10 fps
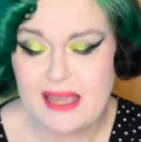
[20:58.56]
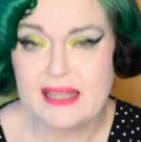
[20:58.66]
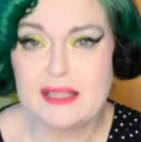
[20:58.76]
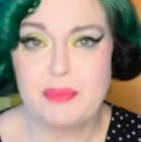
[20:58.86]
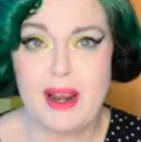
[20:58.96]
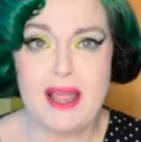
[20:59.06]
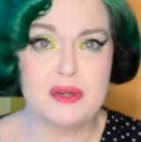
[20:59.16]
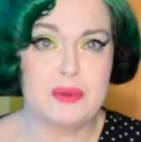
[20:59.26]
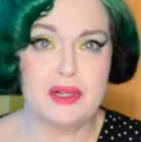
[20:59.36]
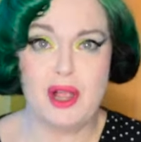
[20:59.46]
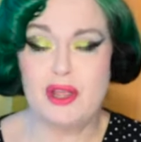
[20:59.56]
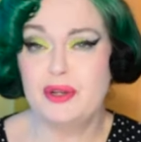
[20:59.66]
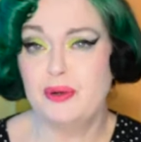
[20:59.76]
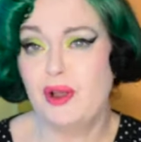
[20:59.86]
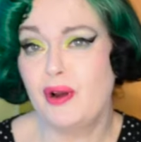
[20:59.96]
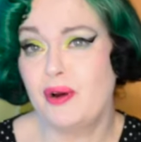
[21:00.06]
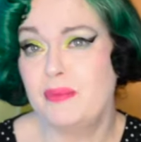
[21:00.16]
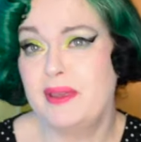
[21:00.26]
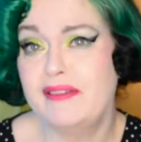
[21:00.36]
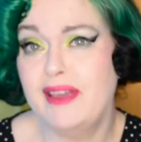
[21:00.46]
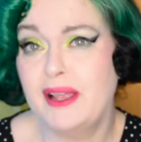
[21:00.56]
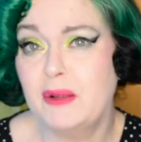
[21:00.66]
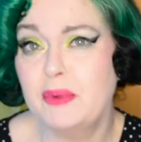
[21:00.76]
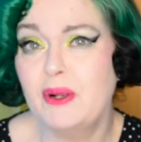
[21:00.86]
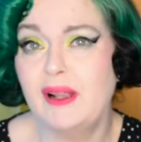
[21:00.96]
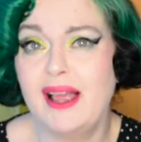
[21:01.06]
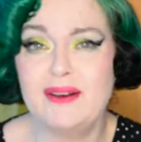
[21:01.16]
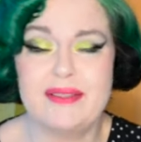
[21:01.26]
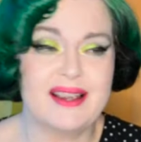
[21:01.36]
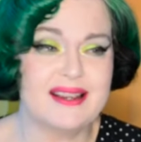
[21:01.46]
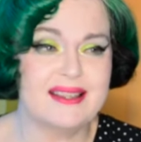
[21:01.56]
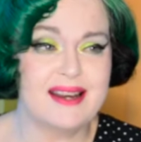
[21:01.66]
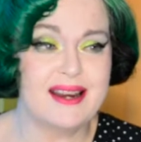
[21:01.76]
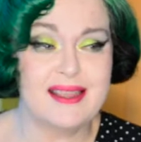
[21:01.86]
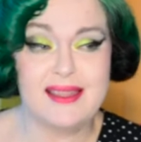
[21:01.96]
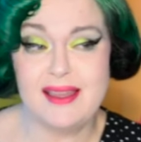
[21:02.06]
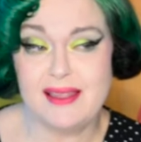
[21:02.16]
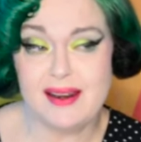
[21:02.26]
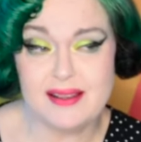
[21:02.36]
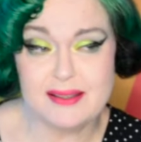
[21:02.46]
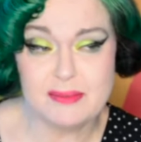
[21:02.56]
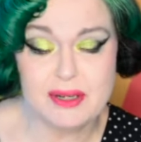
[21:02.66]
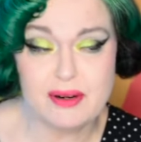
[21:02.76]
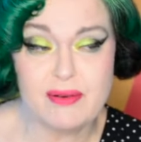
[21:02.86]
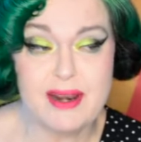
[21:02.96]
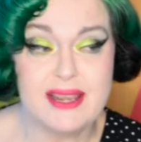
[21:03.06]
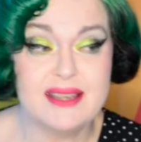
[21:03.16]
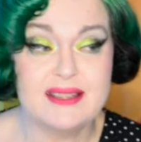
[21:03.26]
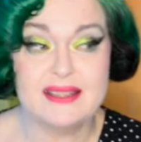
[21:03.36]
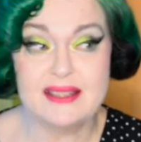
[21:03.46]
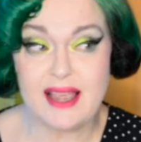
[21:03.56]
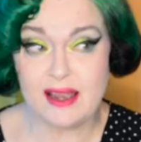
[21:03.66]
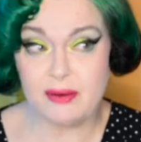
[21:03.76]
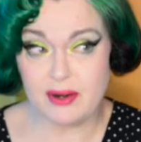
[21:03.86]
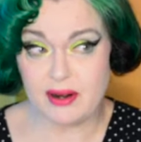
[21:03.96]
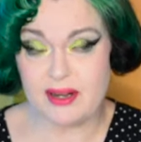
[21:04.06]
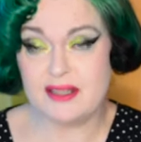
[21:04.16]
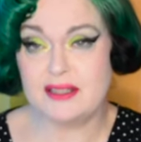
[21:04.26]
this brand will no longer be available. I don't think I said anything that hasn't been already said regarding the